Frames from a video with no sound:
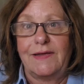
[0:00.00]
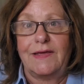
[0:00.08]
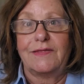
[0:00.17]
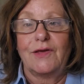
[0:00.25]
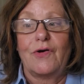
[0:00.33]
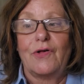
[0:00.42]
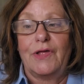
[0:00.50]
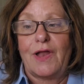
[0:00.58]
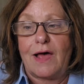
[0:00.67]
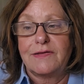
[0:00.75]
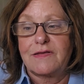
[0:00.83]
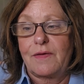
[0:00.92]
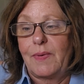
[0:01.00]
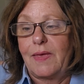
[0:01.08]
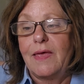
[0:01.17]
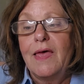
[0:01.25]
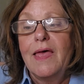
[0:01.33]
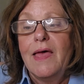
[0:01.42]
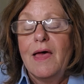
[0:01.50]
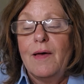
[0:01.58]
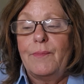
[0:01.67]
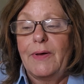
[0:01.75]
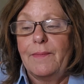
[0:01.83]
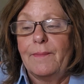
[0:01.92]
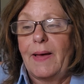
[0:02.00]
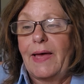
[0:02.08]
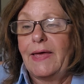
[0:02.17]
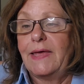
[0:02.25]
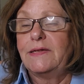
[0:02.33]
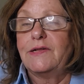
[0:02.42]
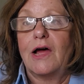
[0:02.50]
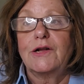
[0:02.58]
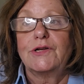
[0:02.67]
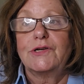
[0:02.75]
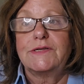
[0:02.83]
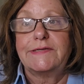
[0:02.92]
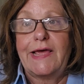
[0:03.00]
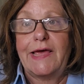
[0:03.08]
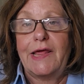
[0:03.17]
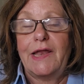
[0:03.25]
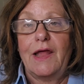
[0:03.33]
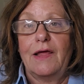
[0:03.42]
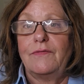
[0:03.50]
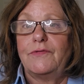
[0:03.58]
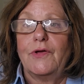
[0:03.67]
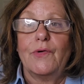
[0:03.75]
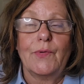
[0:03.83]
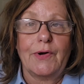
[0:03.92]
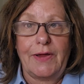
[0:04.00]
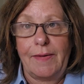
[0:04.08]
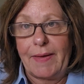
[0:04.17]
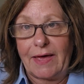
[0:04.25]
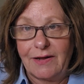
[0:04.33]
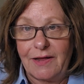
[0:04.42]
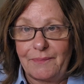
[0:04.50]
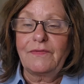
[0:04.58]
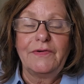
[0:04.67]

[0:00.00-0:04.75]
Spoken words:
get the colonoscopy. But my doctor said, don't worry about it.